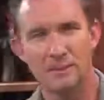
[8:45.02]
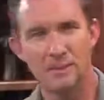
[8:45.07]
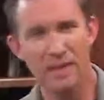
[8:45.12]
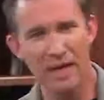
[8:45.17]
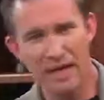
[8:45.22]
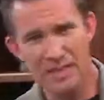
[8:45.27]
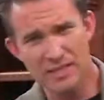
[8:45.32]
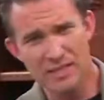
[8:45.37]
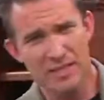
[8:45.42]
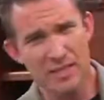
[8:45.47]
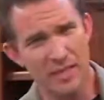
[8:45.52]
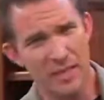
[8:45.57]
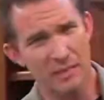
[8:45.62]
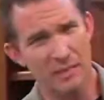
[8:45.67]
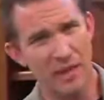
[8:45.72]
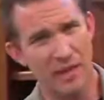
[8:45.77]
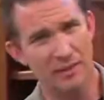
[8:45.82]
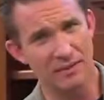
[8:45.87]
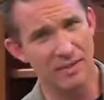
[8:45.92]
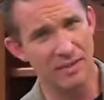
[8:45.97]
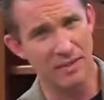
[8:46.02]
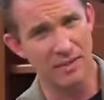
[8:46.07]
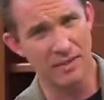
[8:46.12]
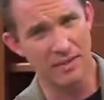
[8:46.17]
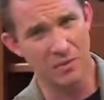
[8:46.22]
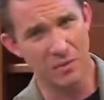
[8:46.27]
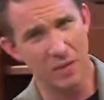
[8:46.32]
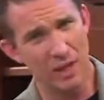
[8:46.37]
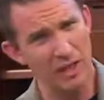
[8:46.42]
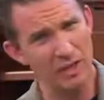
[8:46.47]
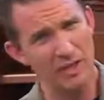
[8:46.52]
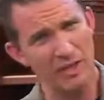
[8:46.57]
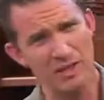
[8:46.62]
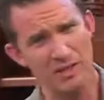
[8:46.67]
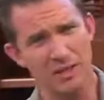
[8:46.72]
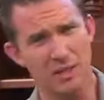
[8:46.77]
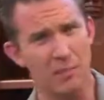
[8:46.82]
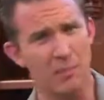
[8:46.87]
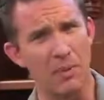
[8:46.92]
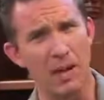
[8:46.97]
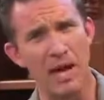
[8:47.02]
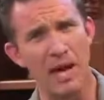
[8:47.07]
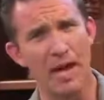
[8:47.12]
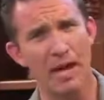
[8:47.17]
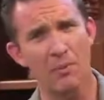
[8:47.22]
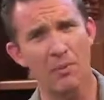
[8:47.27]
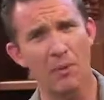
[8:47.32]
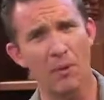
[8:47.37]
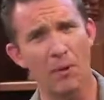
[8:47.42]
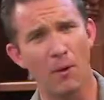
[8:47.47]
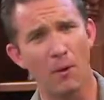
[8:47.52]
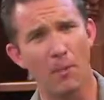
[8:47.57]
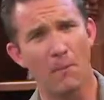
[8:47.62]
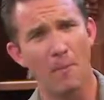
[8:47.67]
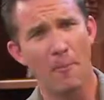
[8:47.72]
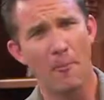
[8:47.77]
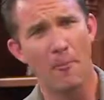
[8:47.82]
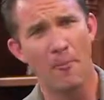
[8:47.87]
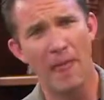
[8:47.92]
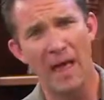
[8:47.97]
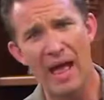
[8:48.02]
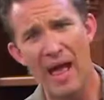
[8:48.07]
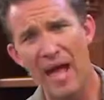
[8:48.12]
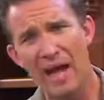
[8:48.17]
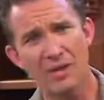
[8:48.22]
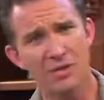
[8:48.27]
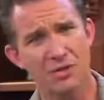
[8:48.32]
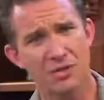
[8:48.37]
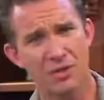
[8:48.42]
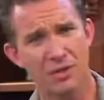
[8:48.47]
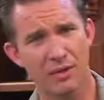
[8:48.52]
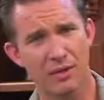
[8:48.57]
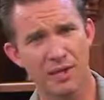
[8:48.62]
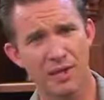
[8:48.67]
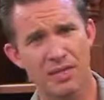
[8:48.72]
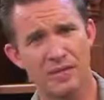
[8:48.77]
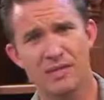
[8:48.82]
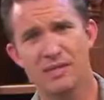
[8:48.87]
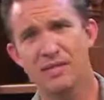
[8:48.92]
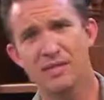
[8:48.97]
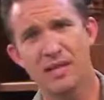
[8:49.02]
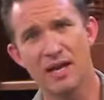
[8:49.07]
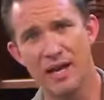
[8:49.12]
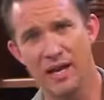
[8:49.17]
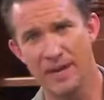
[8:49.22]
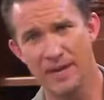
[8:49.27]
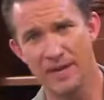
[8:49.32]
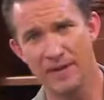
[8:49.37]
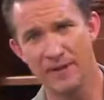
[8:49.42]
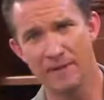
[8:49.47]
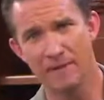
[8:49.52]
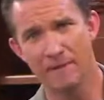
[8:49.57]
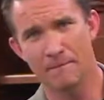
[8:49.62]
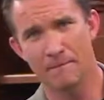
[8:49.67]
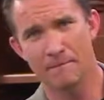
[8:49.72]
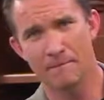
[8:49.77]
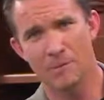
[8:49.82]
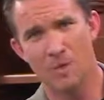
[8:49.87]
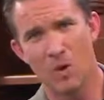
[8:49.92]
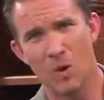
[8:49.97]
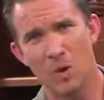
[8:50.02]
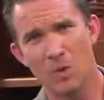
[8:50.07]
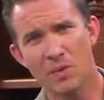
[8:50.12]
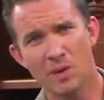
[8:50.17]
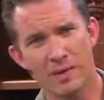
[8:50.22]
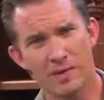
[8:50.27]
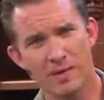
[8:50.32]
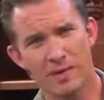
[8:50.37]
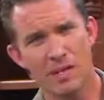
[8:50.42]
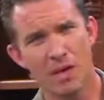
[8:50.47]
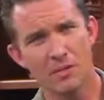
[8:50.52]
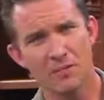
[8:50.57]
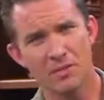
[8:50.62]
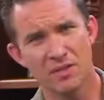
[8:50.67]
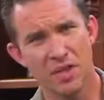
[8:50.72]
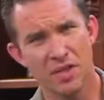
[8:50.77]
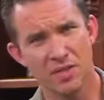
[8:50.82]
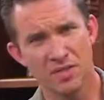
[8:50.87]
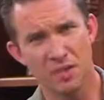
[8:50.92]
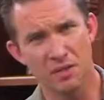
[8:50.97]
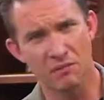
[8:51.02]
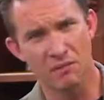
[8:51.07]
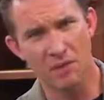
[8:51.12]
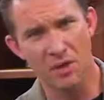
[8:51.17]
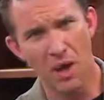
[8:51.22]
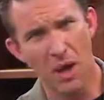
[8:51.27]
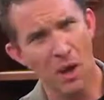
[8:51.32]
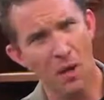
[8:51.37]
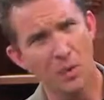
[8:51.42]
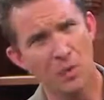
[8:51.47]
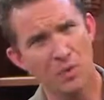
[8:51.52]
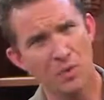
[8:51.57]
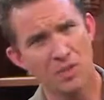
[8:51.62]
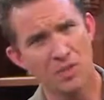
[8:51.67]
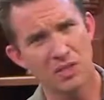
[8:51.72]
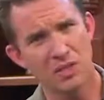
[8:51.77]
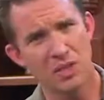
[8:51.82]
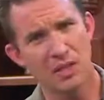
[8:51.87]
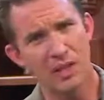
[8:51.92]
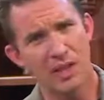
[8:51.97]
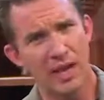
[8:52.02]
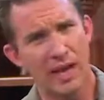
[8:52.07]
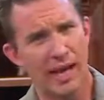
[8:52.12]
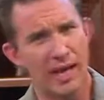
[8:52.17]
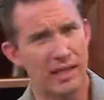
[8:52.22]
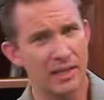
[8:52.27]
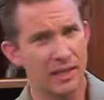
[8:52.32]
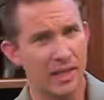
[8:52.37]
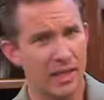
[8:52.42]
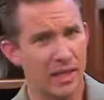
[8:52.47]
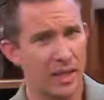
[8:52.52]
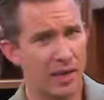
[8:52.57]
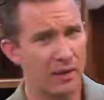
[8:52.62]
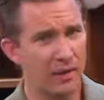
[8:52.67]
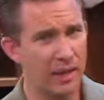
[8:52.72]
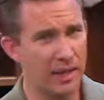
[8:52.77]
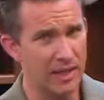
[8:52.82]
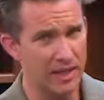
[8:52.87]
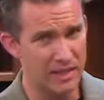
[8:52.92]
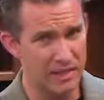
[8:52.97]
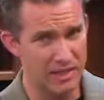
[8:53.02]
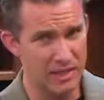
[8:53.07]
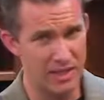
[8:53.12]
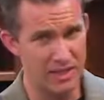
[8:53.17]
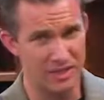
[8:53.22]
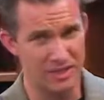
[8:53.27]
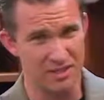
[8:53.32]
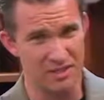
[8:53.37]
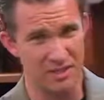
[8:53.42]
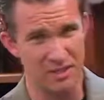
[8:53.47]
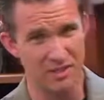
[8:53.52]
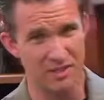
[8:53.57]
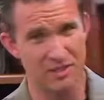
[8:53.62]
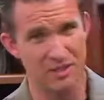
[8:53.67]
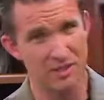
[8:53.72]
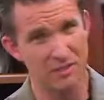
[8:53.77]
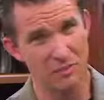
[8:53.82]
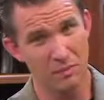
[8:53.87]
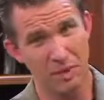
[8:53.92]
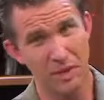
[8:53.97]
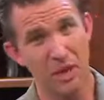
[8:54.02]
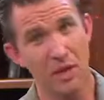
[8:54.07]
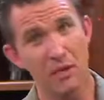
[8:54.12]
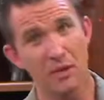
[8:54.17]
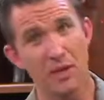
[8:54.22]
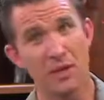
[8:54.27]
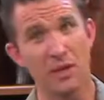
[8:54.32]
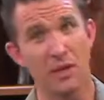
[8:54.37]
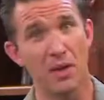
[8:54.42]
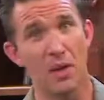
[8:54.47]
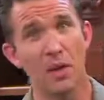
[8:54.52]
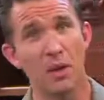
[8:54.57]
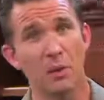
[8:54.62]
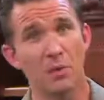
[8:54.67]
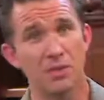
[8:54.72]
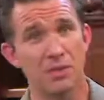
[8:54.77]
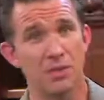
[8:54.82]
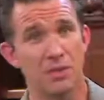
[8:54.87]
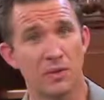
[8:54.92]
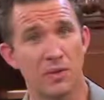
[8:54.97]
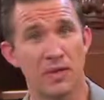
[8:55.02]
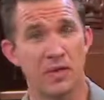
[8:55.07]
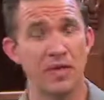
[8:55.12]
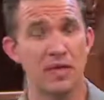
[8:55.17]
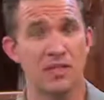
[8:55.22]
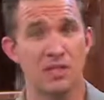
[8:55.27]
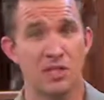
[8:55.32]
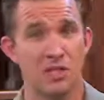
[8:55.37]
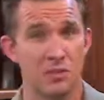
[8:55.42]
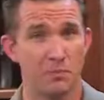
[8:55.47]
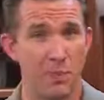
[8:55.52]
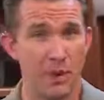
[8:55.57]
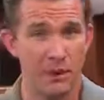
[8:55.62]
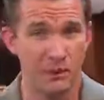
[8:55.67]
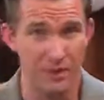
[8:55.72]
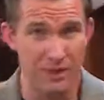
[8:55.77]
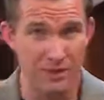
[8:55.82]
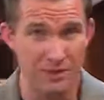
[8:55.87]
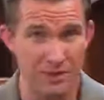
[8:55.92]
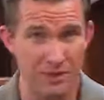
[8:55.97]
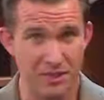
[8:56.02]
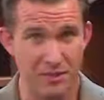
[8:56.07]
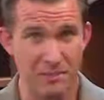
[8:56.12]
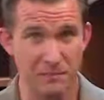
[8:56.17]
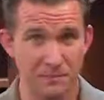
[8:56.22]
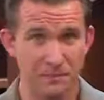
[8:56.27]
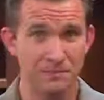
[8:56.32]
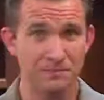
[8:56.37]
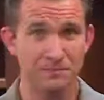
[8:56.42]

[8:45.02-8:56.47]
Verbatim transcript: But let's think about this. What does the Bible actually say on the subject of ghost and their existence? We know that ghosts, or at least spirits,